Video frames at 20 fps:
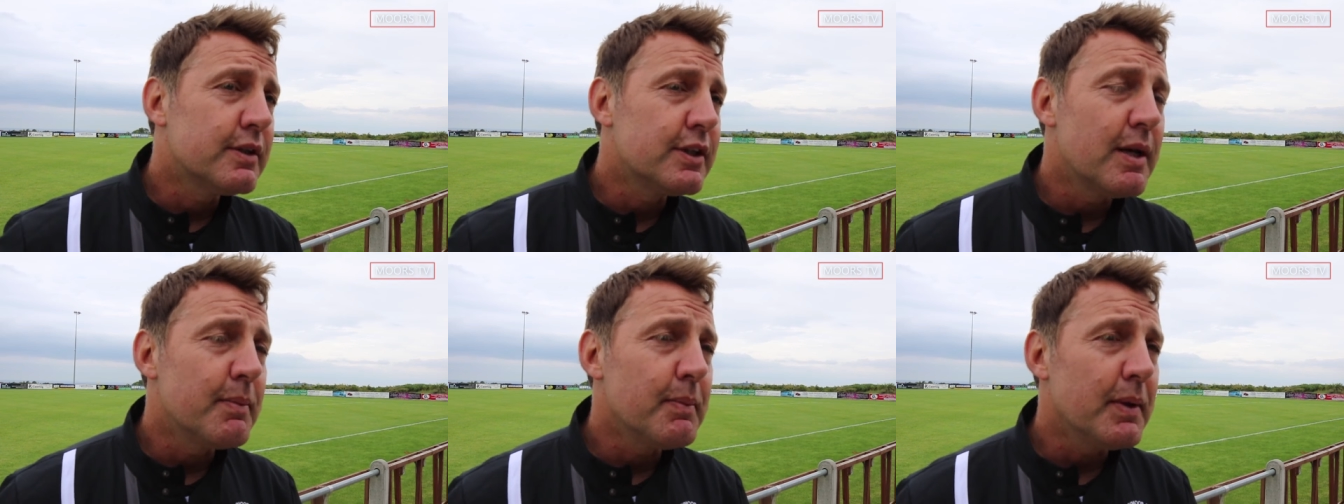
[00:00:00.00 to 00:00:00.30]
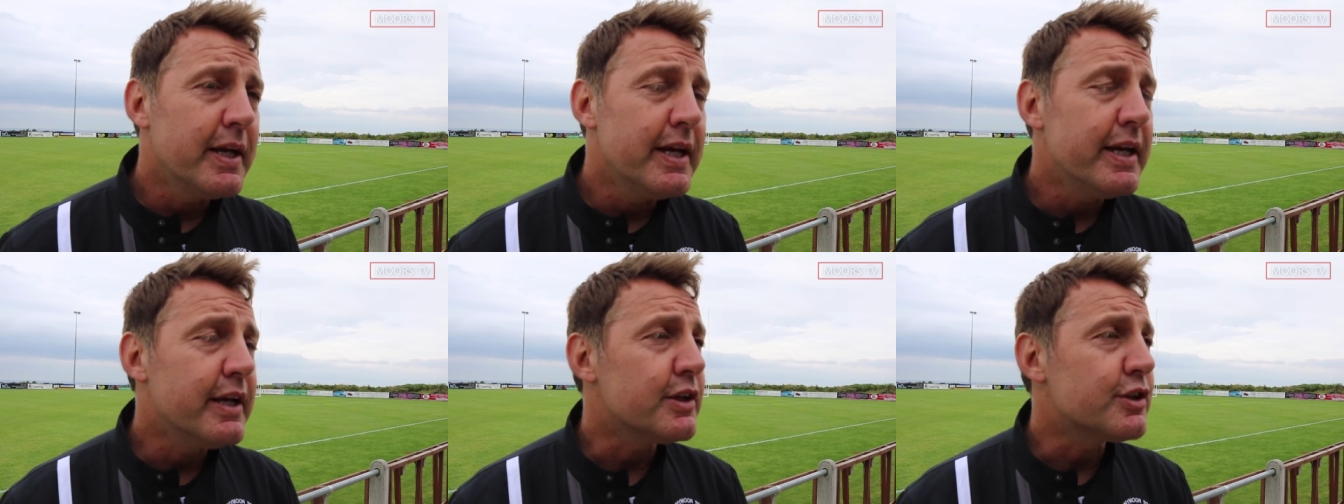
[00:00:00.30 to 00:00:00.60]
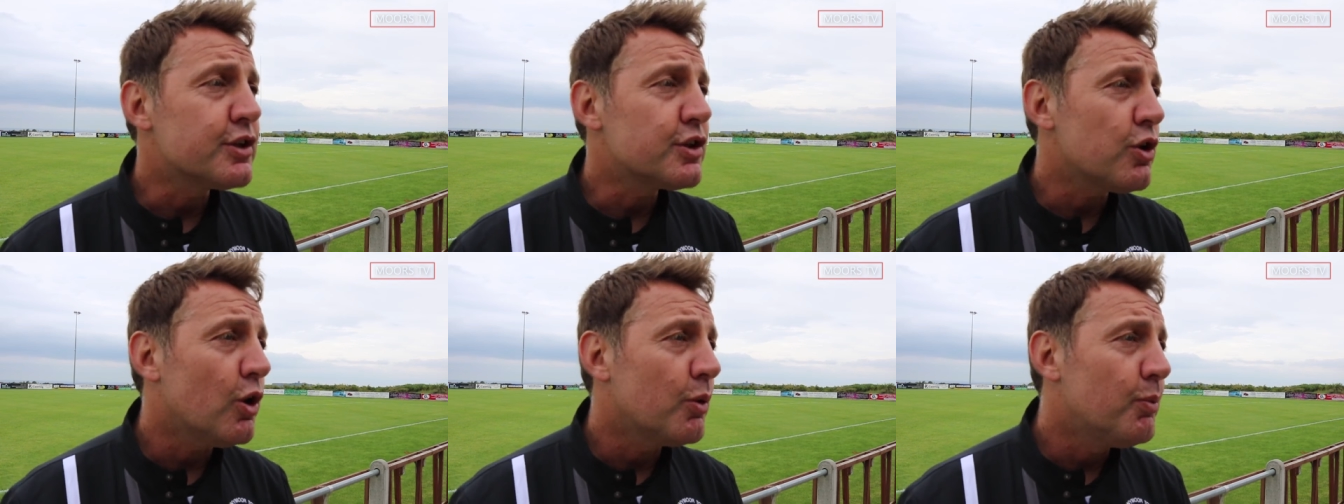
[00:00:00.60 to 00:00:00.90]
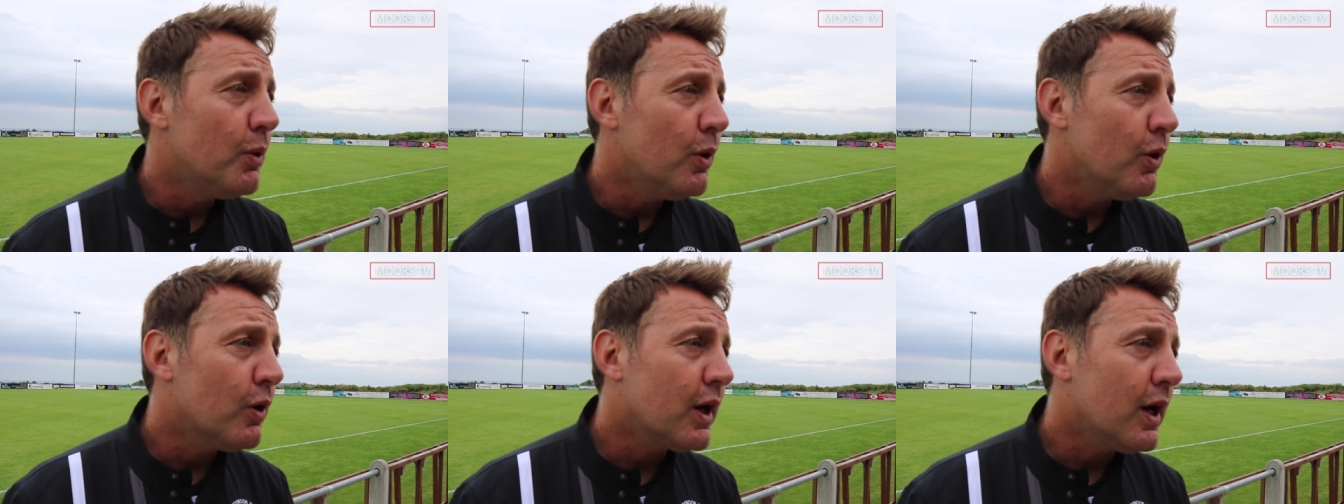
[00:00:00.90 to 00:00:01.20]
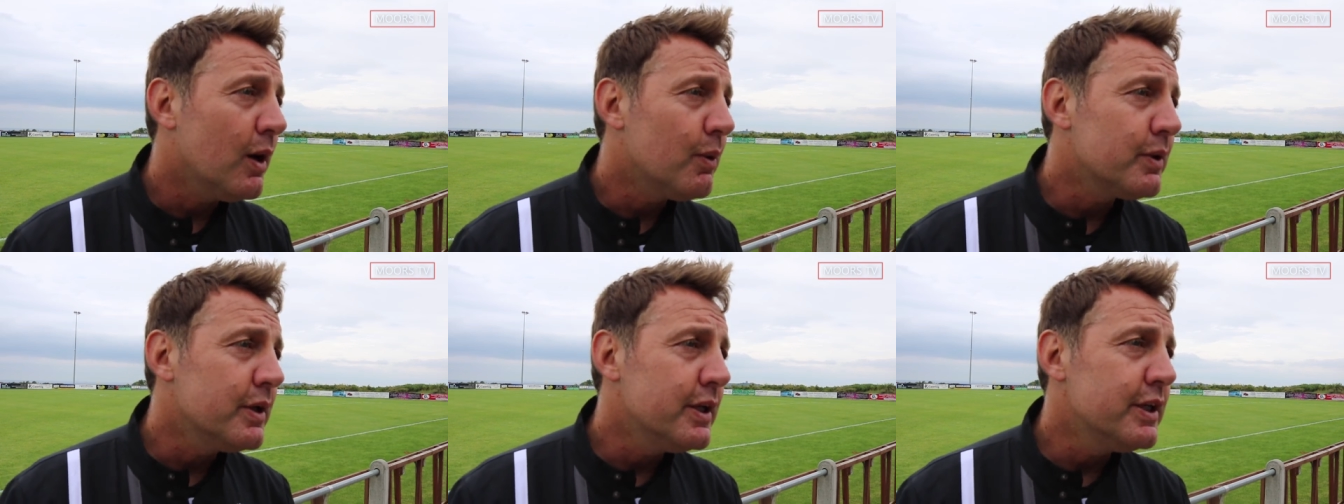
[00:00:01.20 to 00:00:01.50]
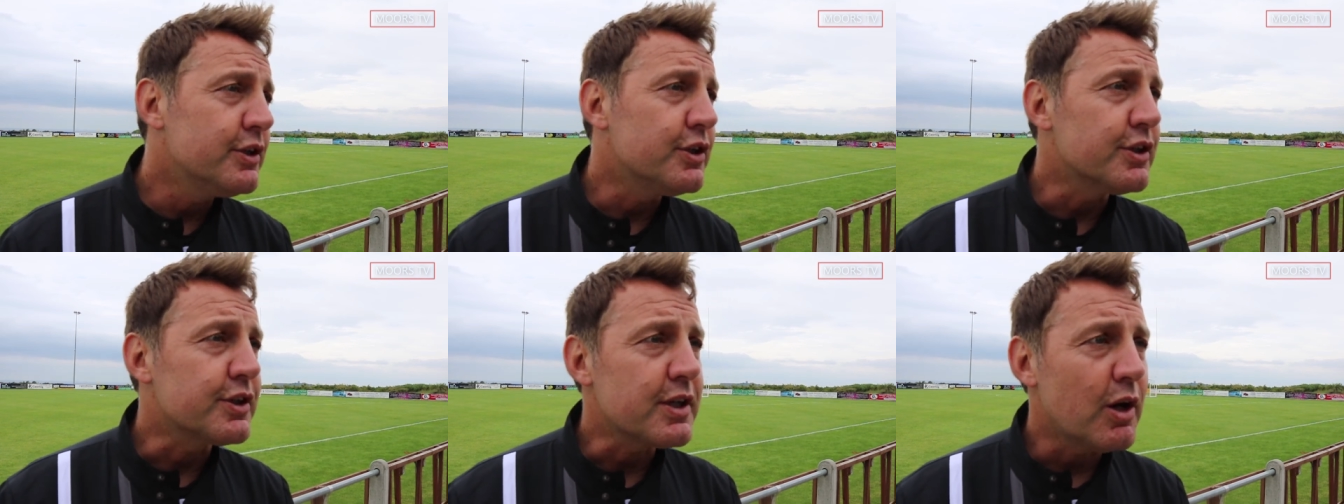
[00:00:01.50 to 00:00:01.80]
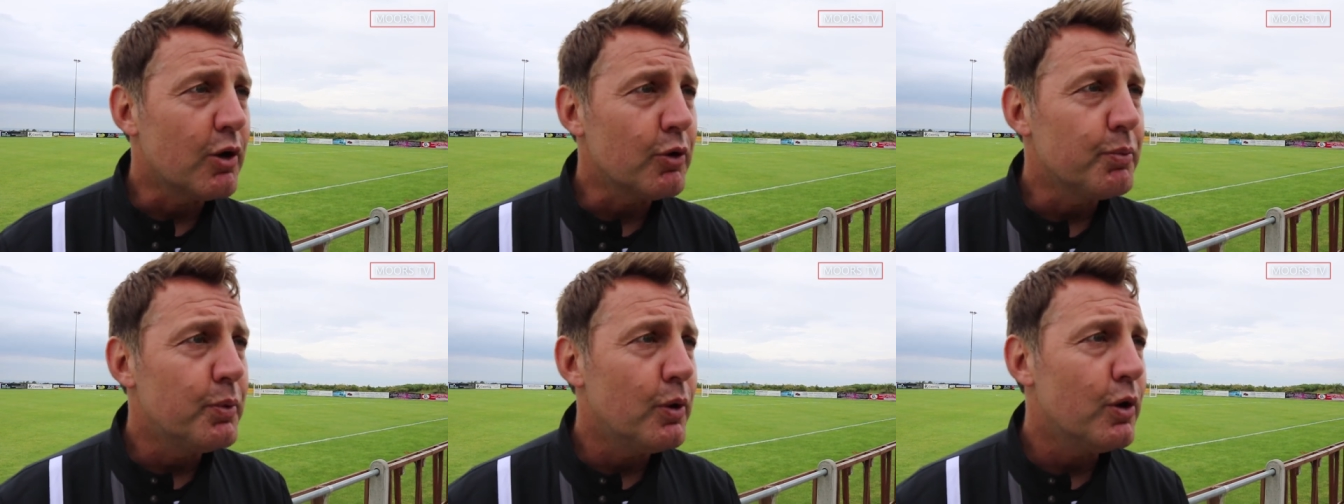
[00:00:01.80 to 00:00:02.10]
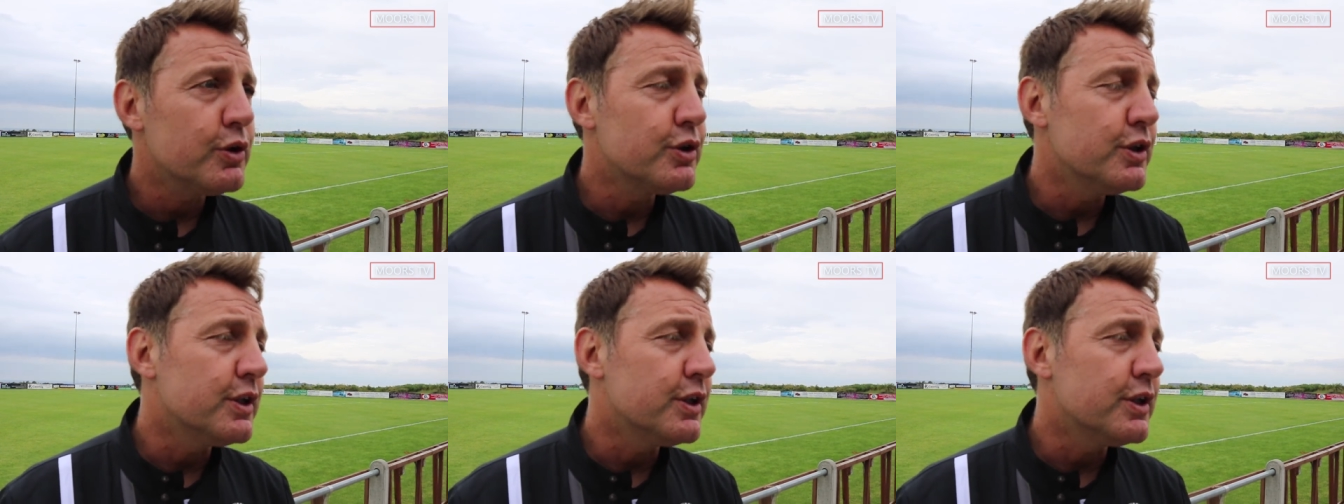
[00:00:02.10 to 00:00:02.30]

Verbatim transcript: same league as Stockport Counties, your Southport,